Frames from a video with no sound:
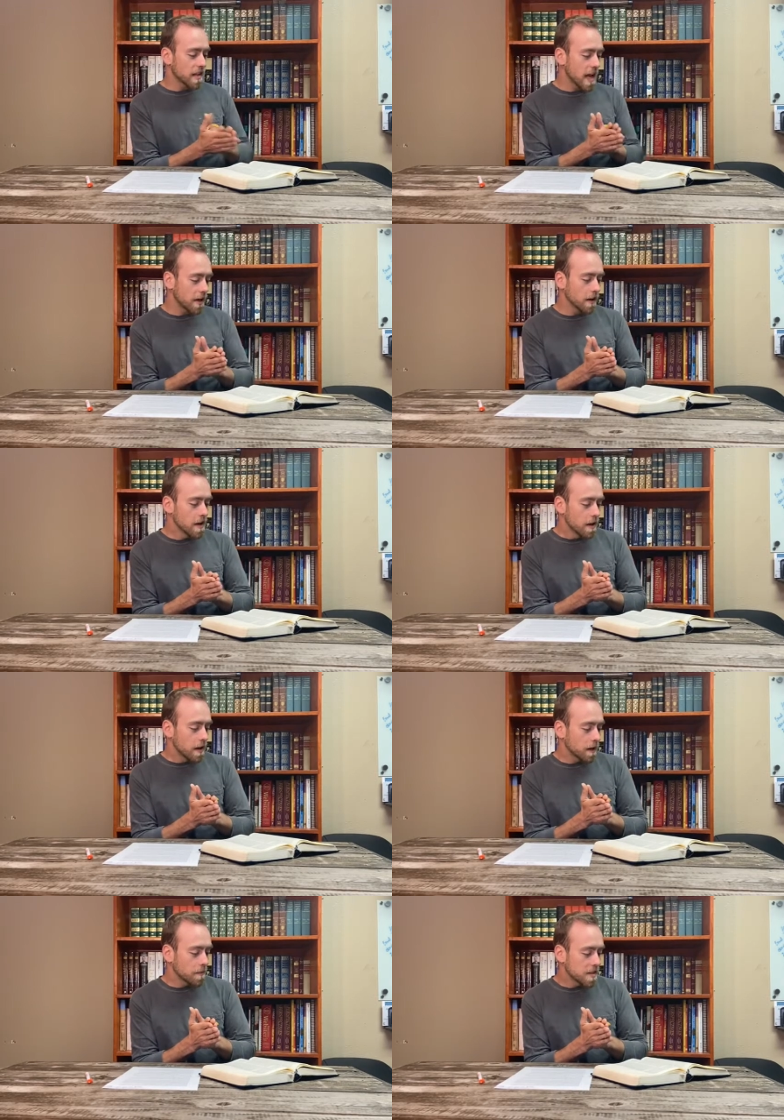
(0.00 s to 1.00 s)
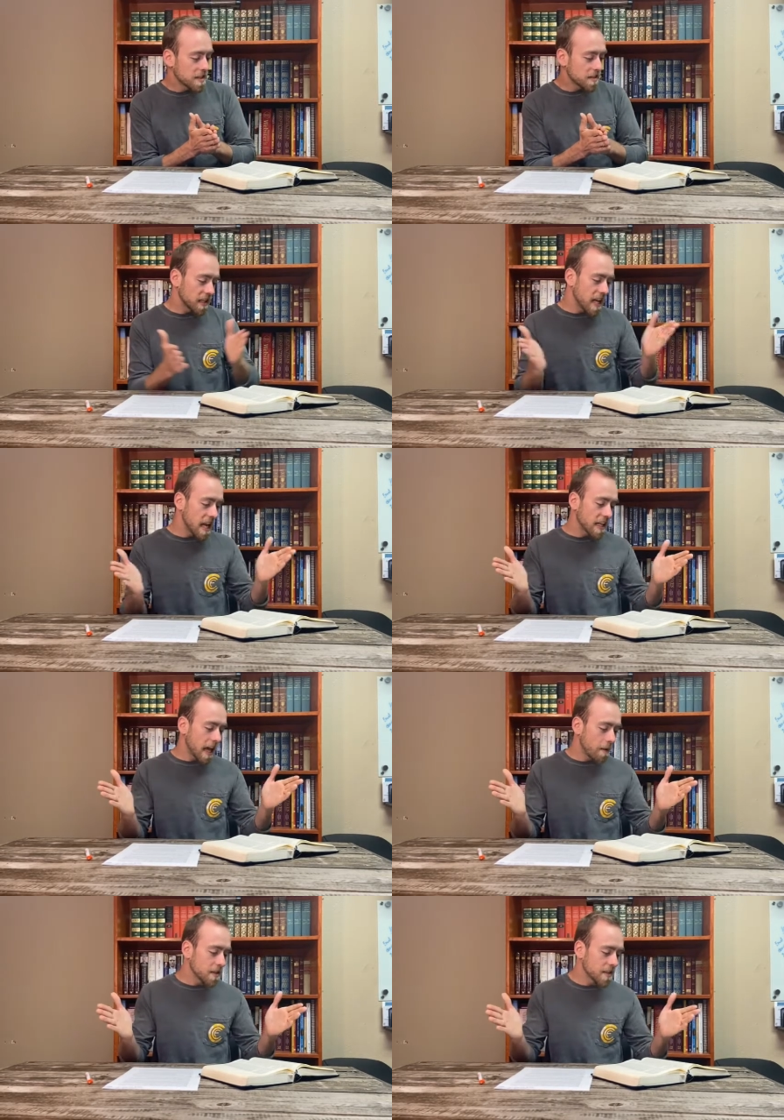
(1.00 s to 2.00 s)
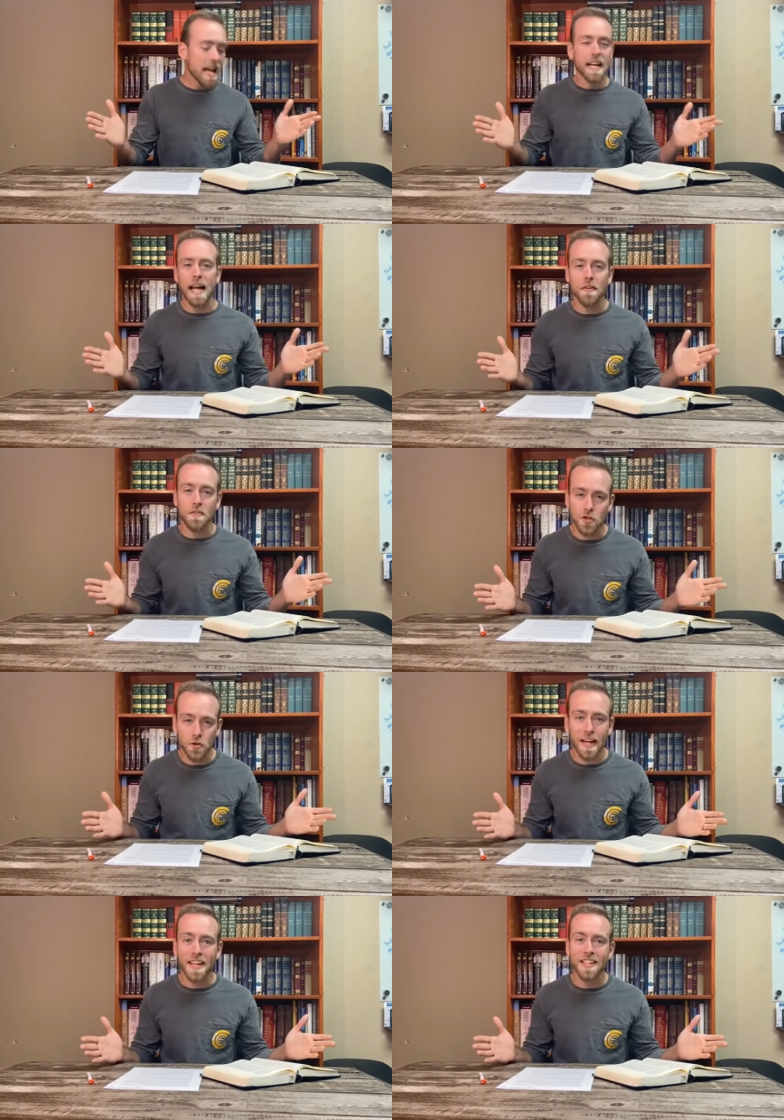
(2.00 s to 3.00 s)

later, um, it says, "And the king and Haman sat down to drink."